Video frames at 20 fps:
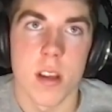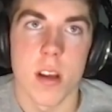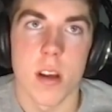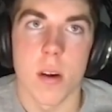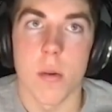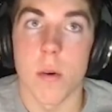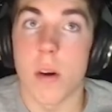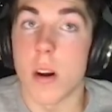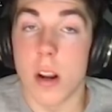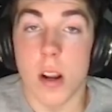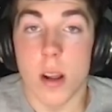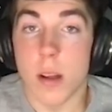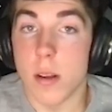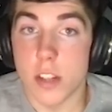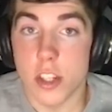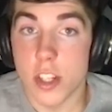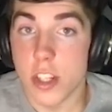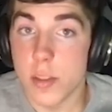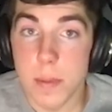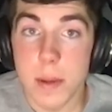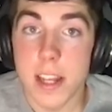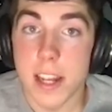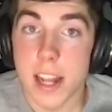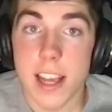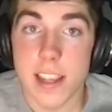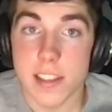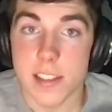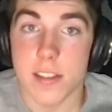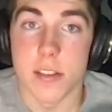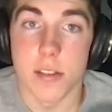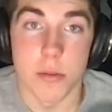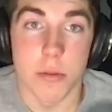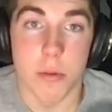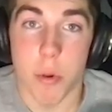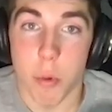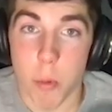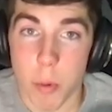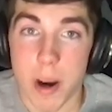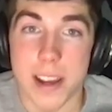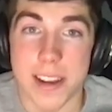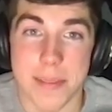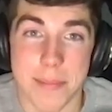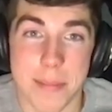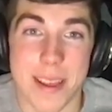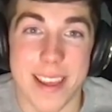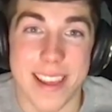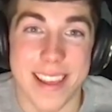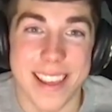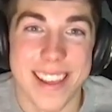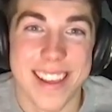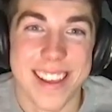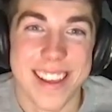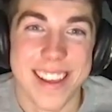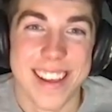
where she's being asked to do quite a bit